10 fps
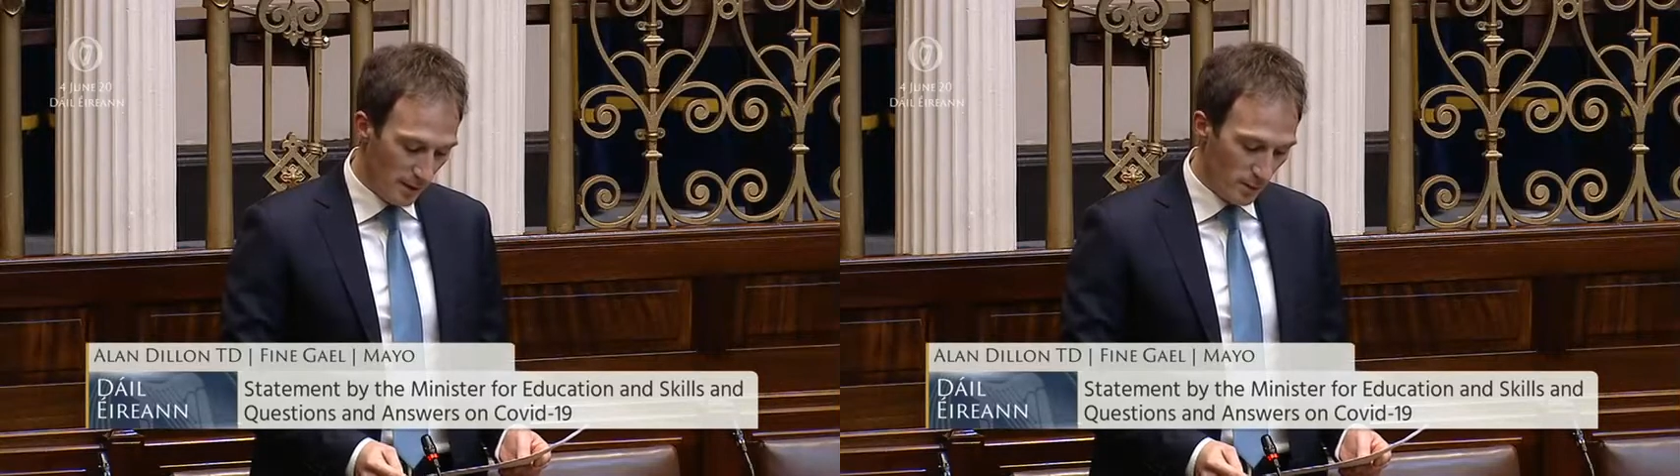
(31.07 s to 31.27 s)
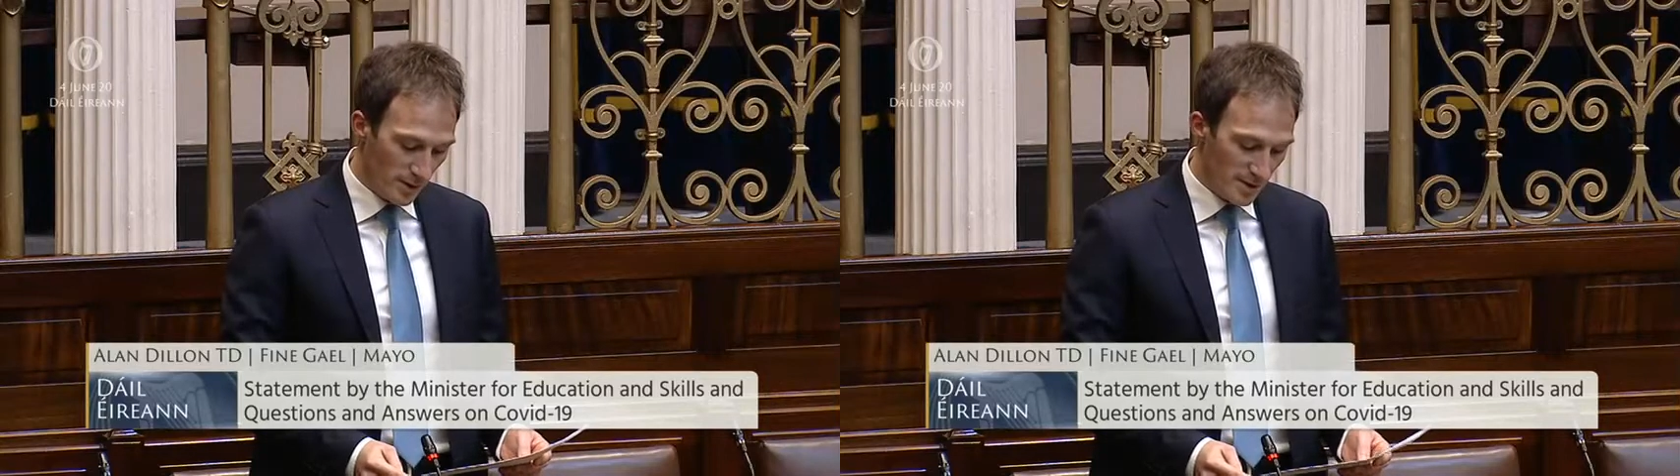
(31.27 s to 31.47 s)

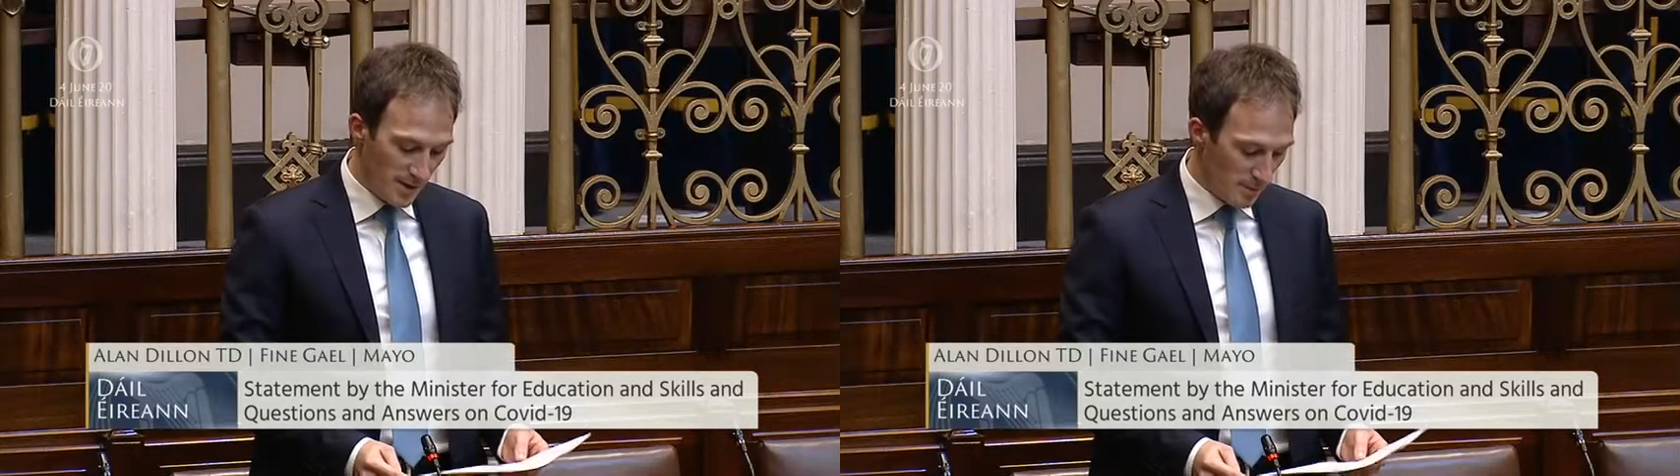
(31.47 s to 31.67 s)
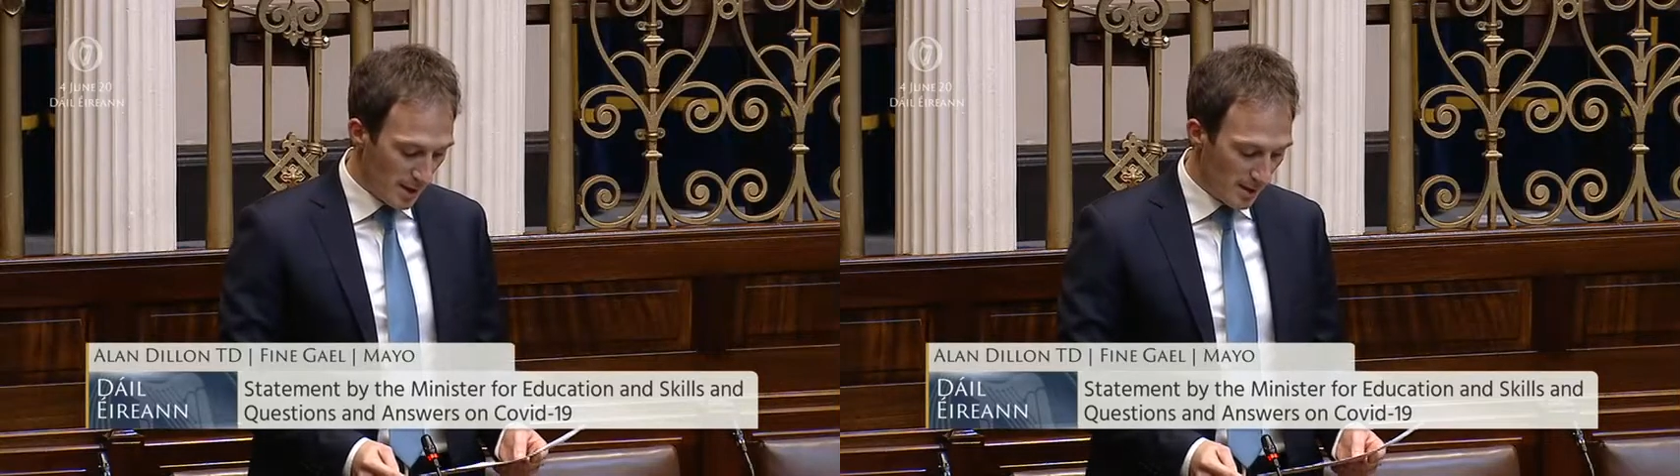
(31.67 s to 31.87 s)
with the
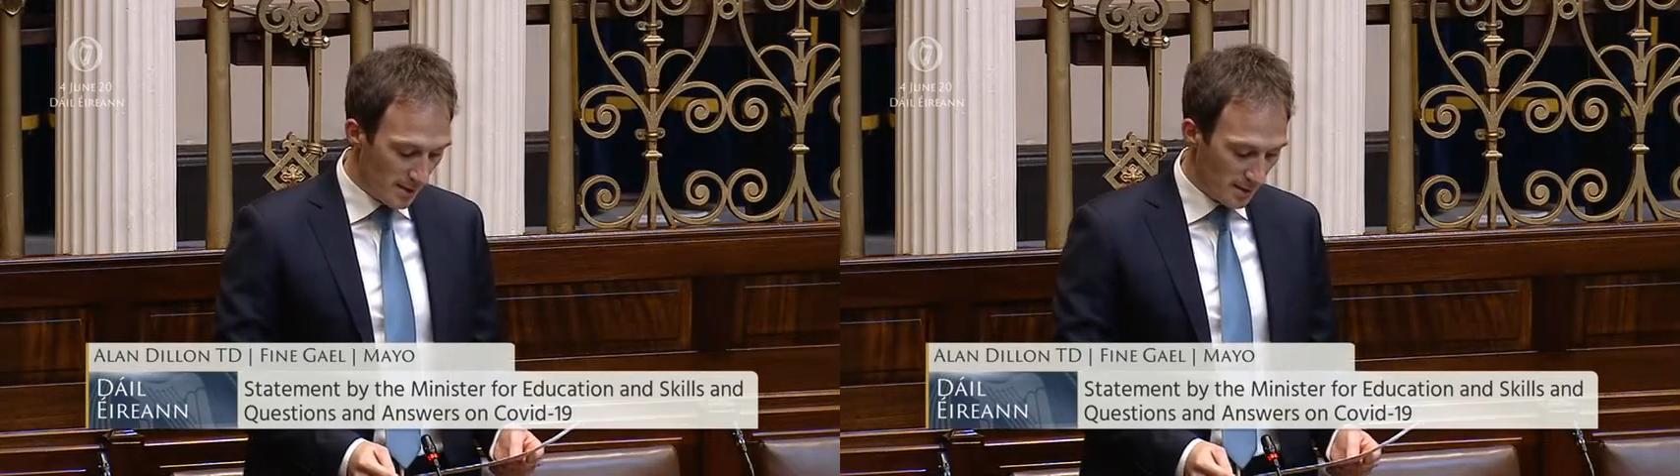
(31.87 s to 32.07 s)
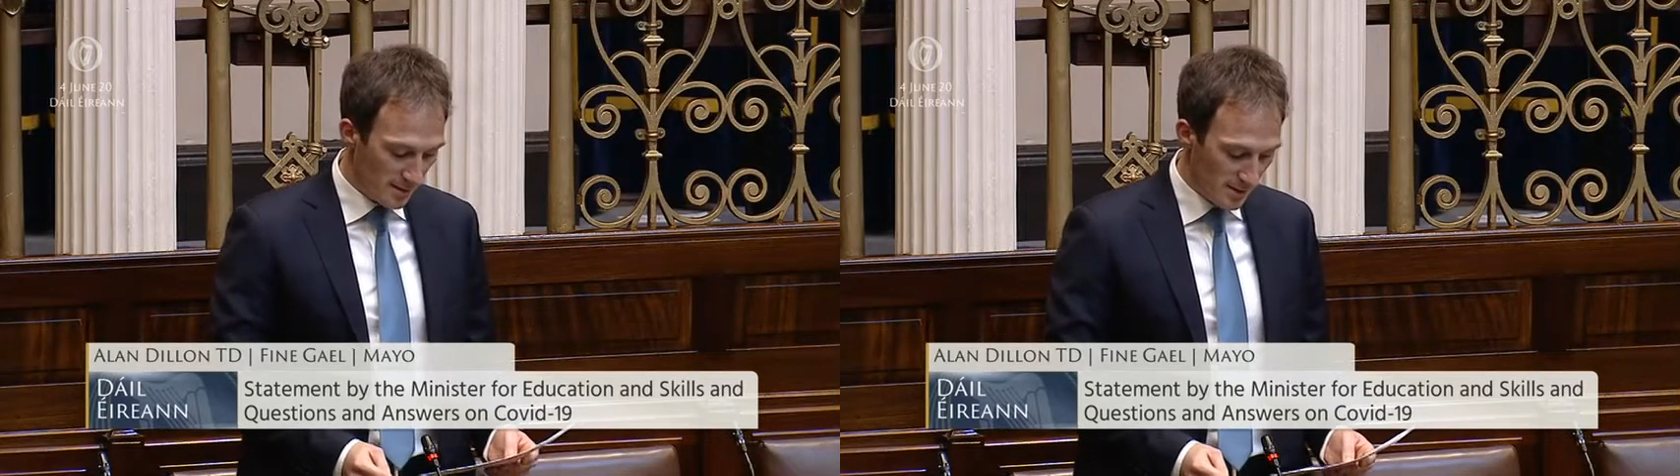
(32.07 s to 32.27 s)
same
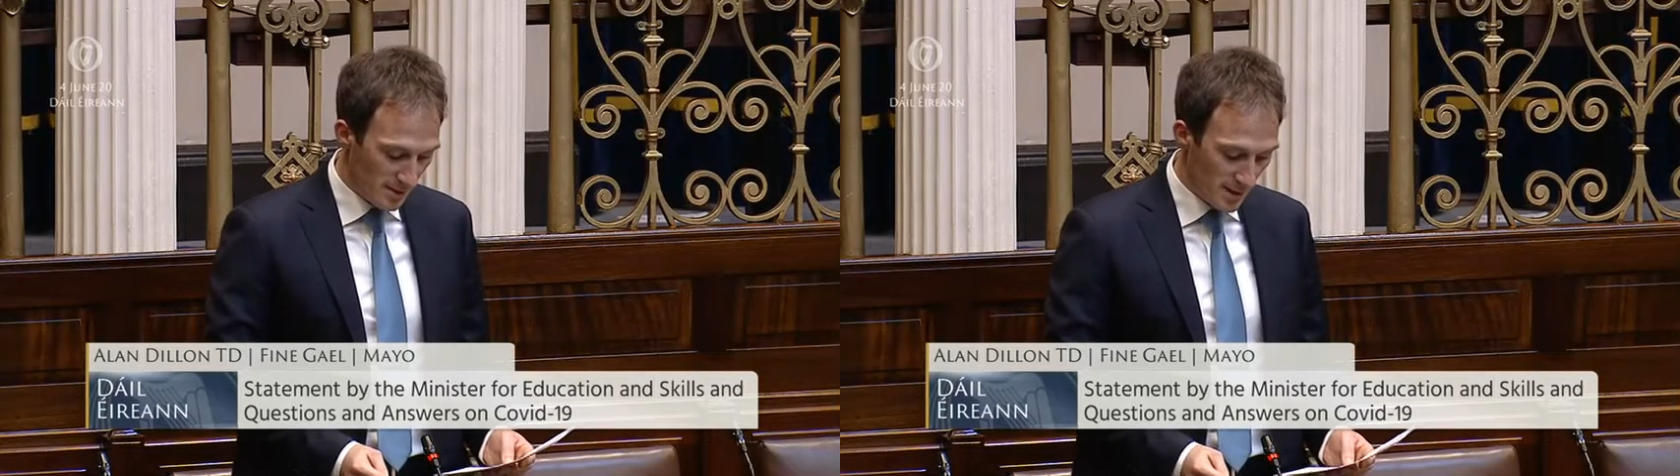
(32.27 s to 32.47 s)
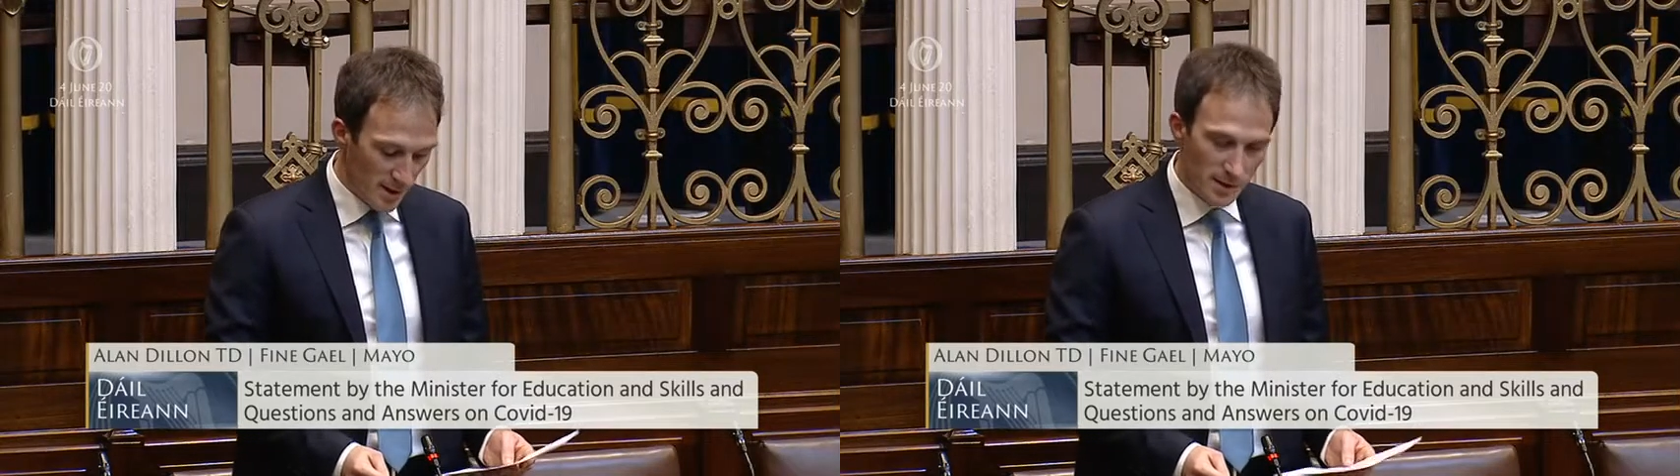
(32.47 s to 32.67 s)
ethos
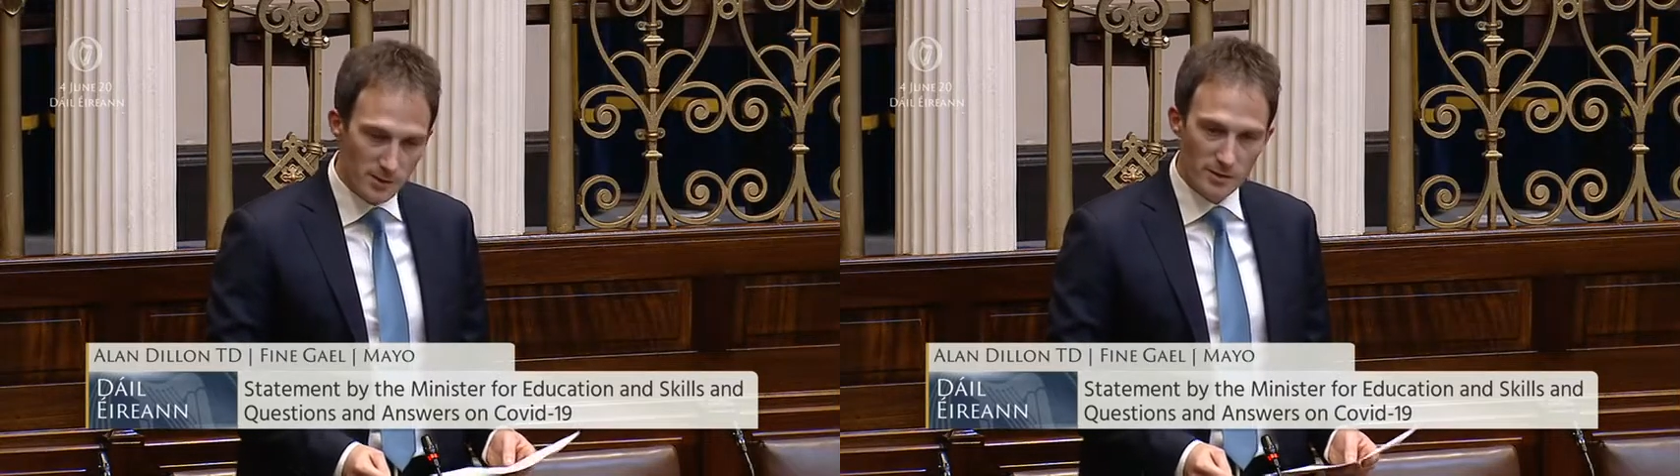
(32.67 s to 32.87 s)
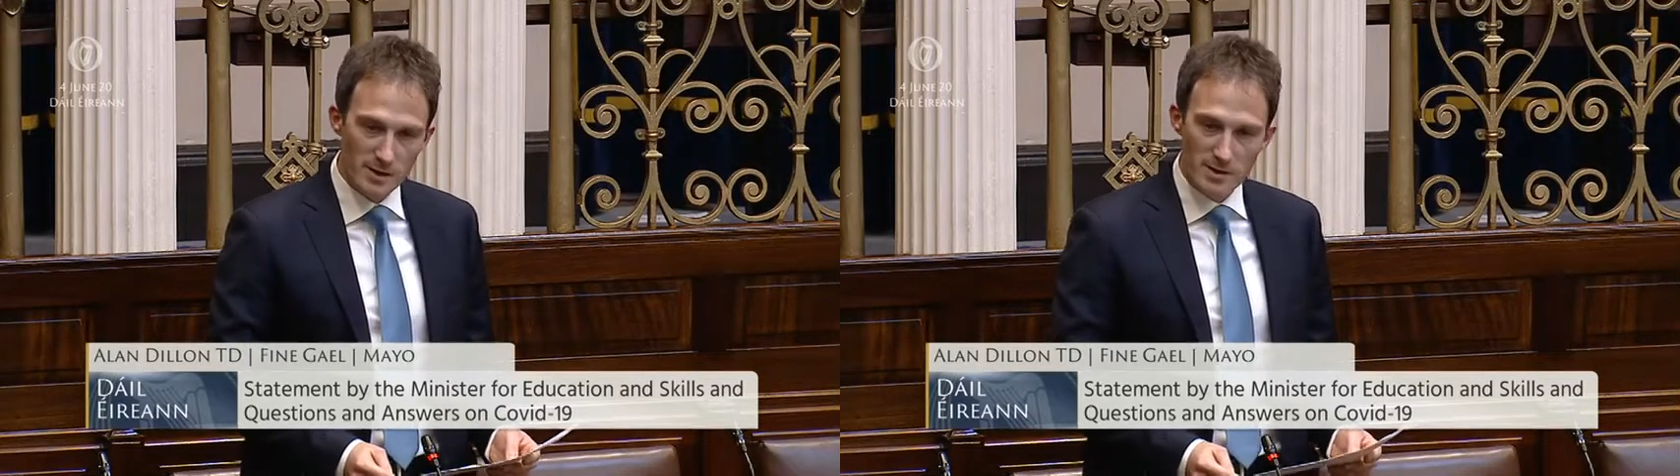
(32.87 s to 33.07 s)
as he
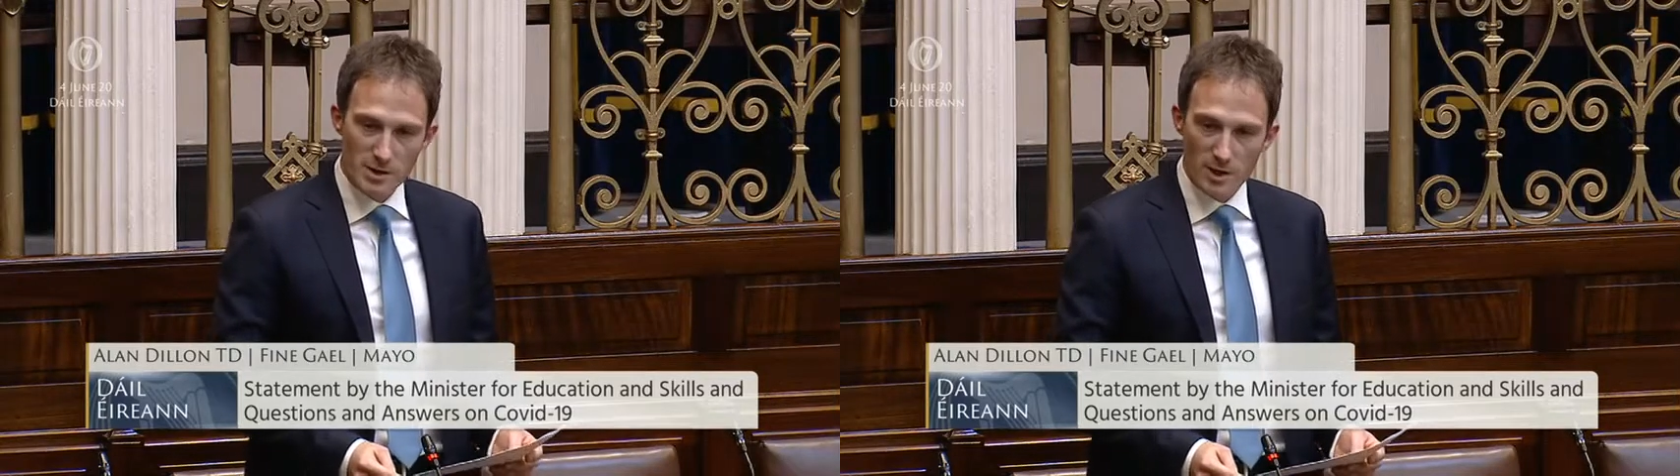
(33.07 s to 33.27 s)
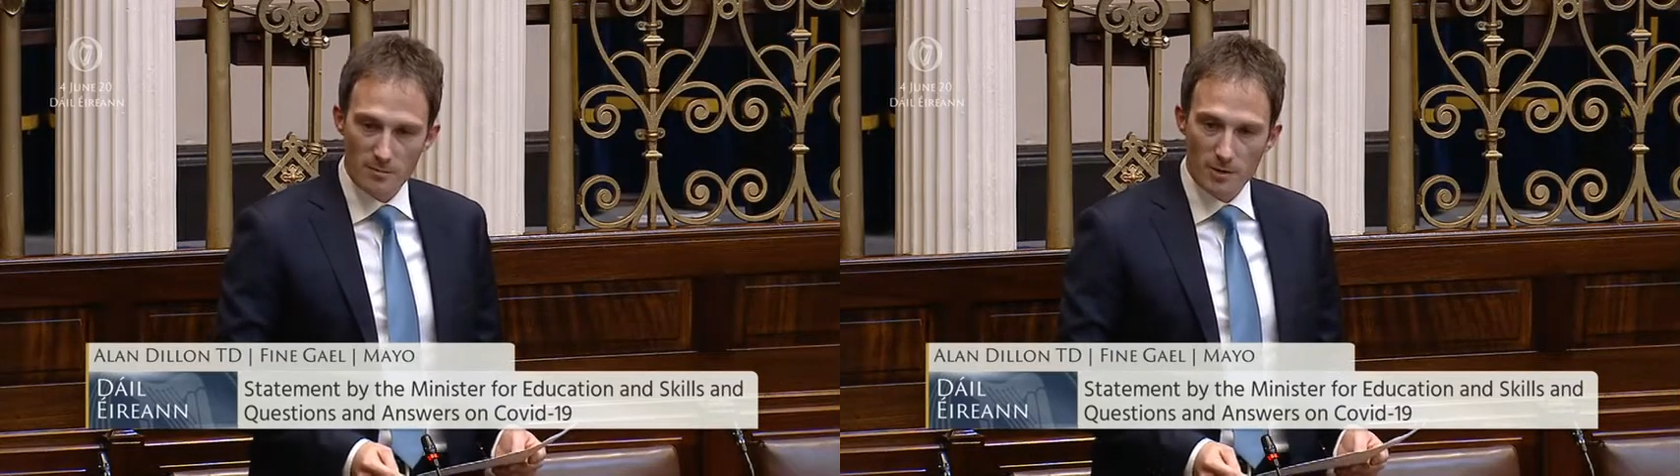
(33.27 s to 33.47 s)
entered this
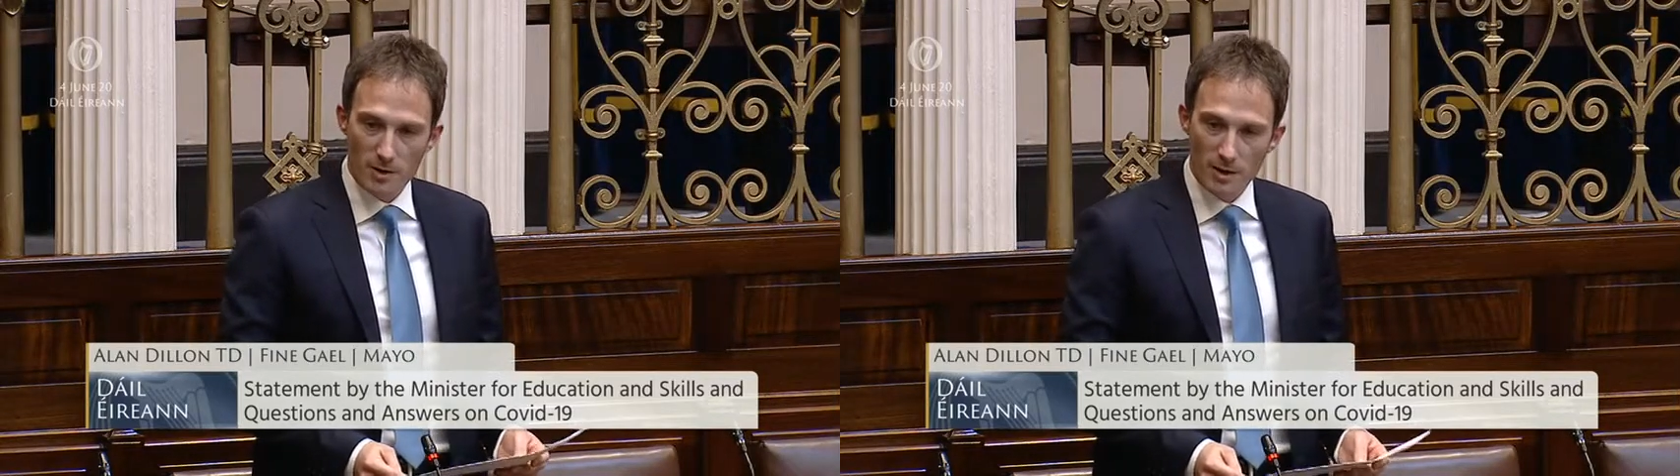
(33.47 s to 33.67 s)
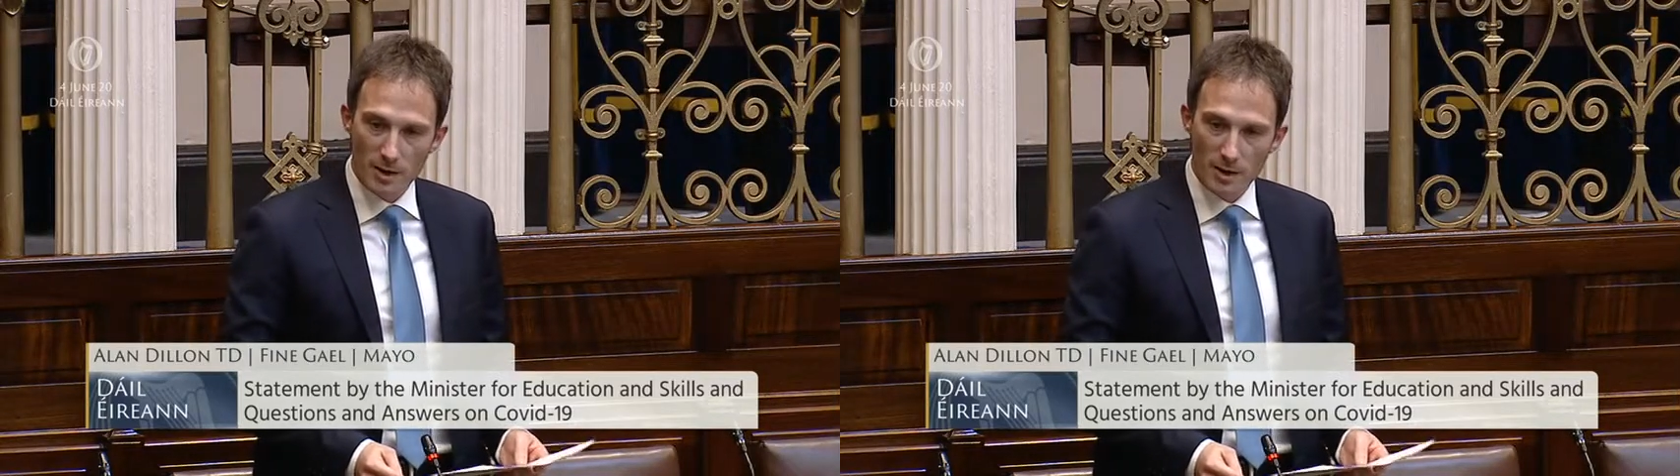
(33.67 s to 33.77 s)
chamber